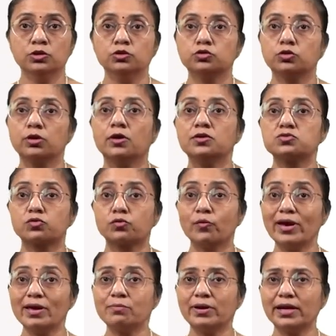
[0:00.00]
So now
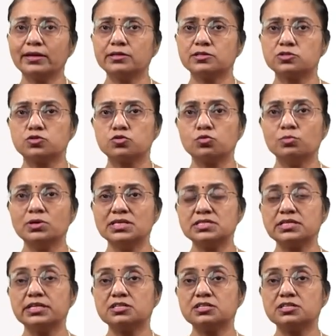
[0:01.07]
square brackets 2 means